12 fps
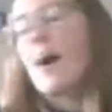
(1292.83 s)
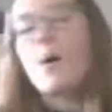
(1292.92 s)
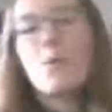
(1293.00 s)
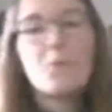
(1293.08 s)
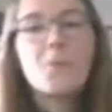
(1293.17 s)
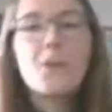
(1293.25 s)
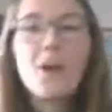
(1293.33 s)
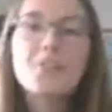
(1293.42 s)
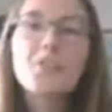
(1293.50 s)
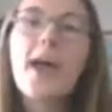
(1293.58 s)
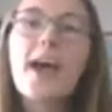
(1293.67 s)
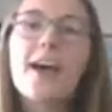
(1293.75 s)
Now, we
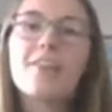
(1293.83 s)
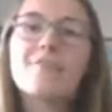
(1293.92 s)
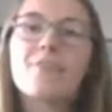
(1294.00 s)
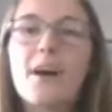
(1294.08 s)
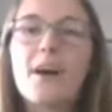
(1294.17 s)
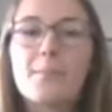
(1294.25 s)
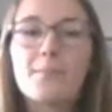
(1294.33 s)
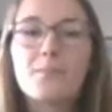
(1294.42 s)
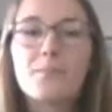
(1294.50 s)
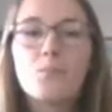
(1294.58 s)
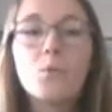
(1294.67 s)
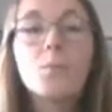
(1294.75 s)
also have,
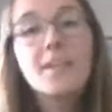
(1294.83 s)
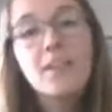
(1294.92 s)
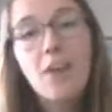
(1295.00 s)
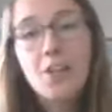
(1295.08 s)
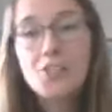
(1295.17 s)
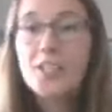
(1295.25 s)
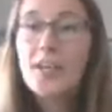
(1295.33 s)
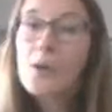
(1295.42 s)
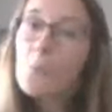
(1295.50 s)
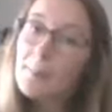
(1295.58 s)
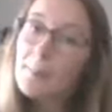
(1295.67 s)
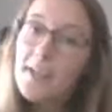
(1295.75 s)
we'll be launching a
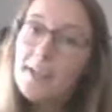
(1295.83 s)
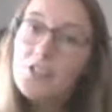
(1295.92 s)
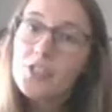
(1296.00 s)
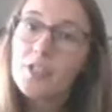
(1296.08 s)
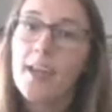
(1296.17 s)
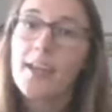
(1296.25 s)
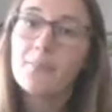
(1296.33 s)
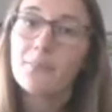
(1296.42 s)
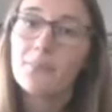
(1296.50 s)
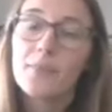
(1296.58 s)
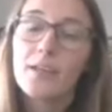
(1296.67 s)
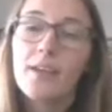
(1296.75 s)
webpage today
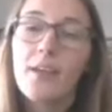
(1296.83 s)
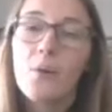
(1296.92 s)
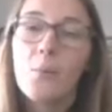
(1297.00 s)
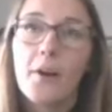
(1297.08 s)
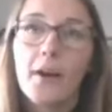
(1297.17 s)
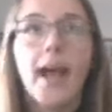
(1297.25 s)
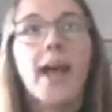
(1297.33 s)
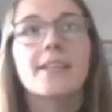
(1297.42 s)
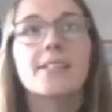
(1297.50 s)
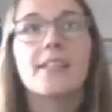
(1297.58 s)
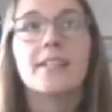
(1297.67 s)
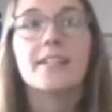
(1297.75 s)
where it
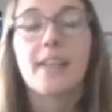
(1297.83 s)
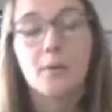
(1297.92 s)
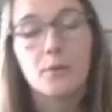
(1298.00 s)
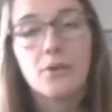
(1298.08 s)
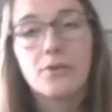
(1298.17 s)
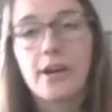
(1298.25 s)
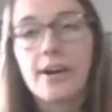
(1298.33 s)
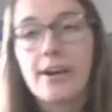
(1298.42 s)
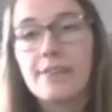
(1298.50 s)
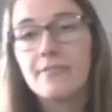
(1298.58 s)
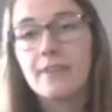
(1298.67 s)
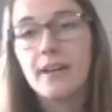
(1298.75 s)
has a download
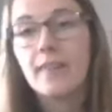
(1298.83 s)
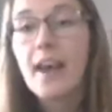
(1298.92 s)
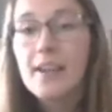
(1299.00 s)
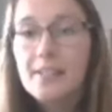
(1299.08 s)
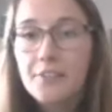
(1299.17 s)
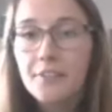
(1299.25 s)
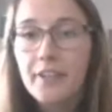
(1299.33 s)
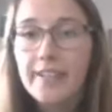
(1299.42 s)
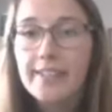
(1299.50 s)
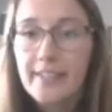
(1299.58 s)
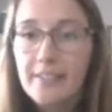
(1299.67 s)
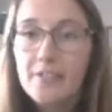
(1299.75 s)
of a lot of
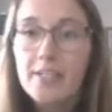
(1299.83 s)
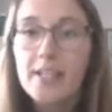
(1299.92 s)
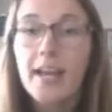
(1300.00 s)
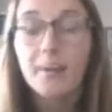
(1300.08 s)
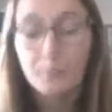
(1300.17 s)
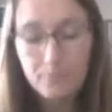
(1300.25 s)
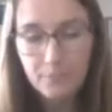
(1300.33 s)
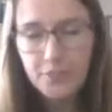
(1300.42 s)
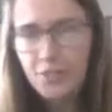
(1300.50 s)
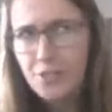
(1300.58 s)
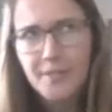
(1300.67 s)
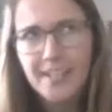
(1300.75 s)
different
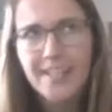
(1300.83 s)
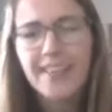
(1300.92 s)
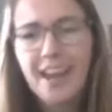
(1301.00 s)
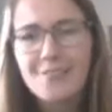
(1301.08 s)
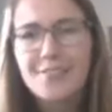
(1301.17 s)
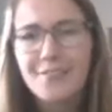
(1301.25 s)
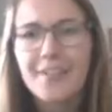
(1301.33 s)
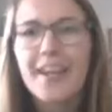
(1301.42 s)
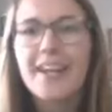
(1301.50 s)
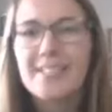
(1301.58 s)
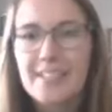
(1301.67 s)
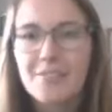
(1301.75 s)
a lot of different
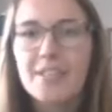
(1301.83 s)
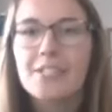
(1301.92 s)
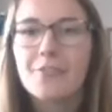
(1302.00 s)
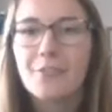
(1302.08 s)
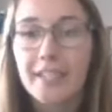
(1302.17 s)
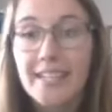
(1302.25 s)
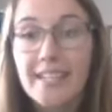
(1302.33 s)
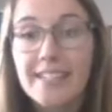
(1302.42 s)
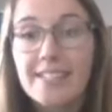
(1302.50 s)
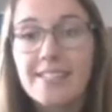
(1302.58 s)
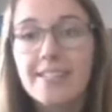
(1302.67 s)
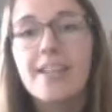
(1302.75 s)
activities for
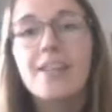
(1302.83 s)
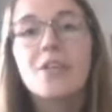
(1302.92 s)
kids.